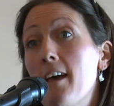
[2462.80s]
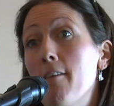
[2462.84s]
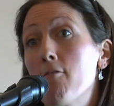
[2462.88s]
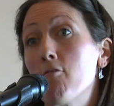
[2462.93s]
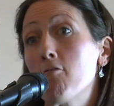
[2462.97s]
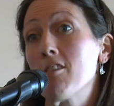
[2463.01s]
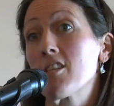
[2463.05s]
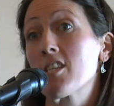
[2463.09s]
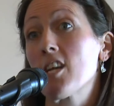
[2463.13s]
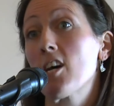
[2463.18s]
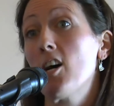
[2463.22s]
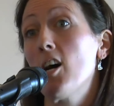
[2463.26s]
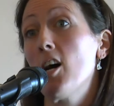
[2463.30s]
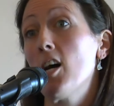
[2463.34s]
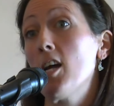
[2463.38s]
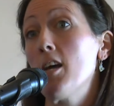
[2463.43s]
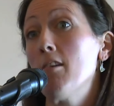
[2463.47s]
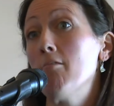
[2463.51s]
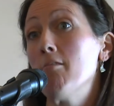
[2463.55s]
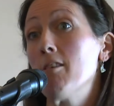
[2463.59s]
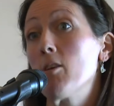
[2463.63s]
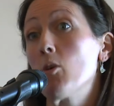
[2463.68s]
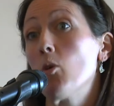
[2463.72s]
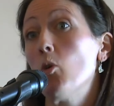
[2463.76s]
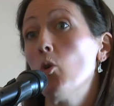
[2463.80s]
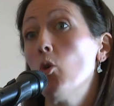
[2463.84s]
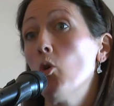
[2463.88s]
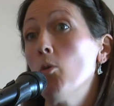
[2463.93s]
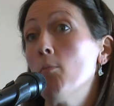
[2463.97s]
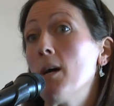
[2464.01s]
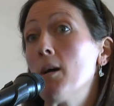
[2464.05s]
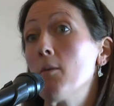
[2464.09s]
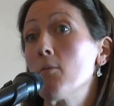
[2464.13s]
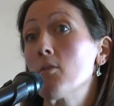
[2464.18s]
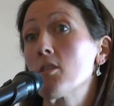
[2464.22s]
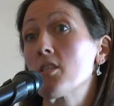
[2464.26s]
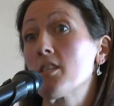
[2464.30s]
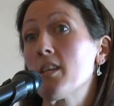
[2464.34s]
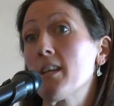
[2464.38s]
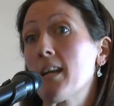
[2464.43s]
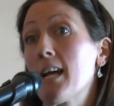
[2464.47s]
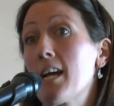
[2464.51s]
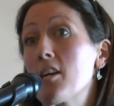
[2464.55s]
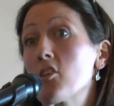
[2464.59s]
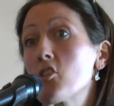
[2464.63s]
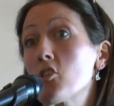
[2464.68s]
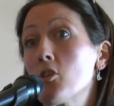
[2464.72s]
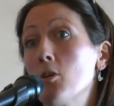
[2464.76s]
therefore is higher in hormones
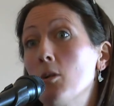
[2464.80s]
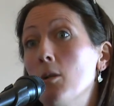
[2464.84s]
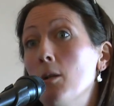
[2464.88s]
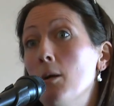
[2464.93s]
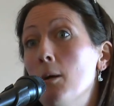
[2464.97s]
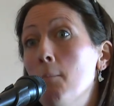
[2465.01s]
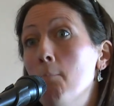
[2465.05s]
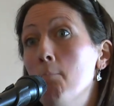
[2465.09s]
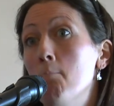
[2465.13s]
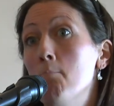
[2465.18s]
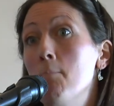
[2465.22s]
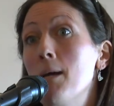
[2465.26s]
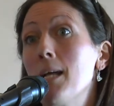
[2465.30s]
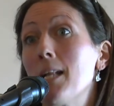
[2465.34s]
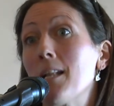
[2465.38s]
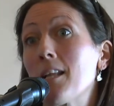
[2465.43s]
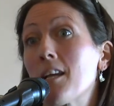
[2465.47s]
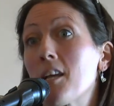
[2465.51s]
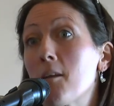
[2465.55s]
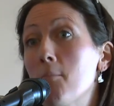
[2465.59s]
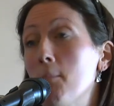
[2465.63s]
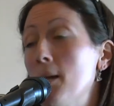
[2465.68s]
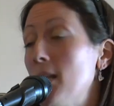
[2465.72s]
than actual milk.